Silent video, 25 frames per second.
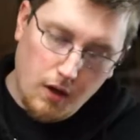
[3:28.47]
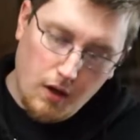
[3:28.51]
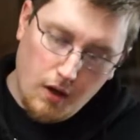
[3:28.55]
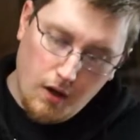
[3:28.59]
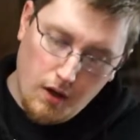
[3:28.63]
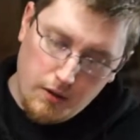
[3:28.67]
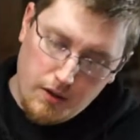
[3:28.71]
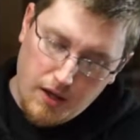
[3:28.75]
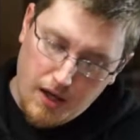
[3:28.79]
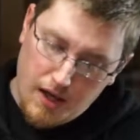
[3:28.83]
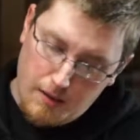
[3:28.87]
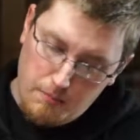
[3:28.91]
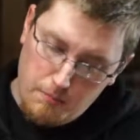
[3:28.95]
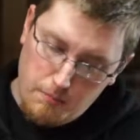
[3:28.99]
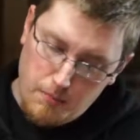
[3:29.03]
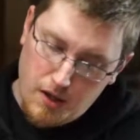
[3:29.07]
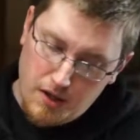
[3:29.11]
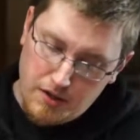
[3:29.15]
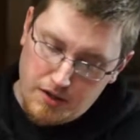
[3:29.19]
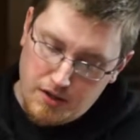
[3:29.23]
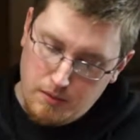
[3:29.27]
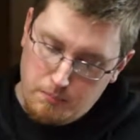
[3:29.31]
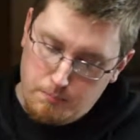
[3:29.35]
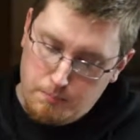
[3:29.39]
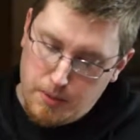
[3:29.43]
Okay,
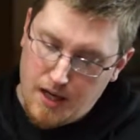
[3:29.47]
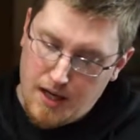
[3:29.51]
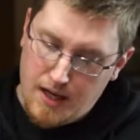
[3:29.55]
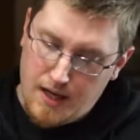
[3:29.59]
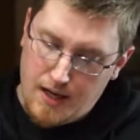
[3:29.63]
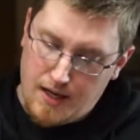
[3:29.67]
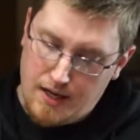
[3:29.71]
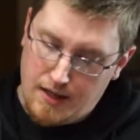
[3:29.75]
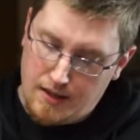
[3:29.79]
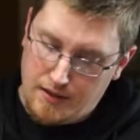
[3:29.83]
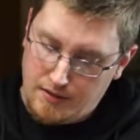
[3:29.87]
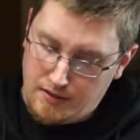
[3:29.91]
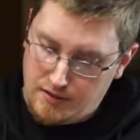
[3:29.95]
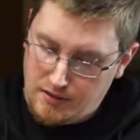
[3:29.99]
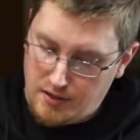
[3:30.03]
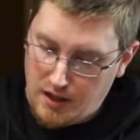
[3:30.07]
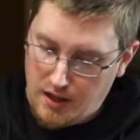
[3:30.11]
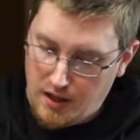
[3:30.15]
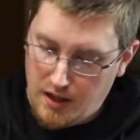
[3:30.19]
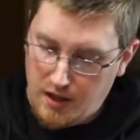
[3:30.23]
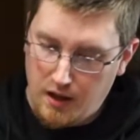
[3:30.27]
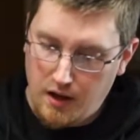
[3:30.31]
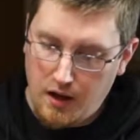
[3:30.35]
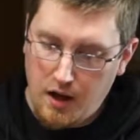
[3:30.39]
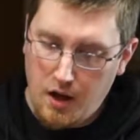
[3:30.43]
multi-pass.
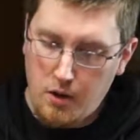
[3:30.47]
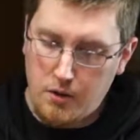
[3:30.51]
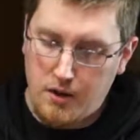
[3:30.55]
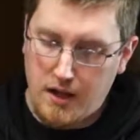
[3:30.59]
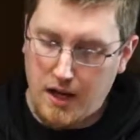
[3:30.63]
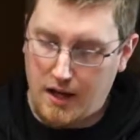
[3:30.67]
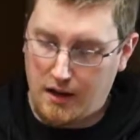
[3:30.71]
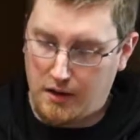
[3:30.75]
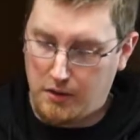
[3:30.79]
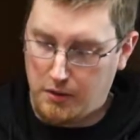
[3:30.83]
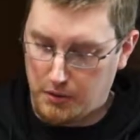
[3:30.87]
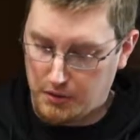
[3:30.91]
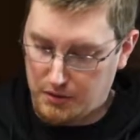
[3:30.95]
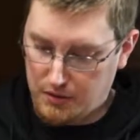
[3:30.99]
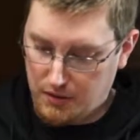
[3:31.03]
Okay, cool.